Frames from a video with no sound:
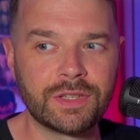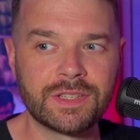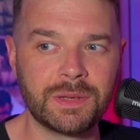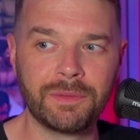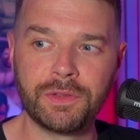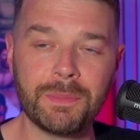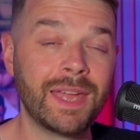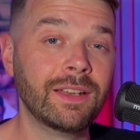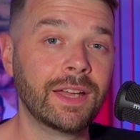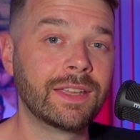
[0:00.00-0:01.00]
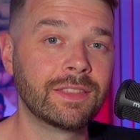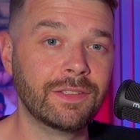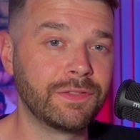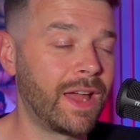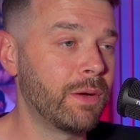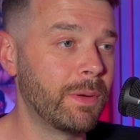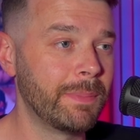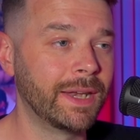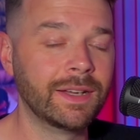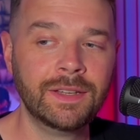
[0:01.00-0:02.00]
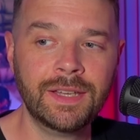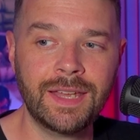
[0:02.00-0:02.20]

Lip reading: Some of you may like the flat one better.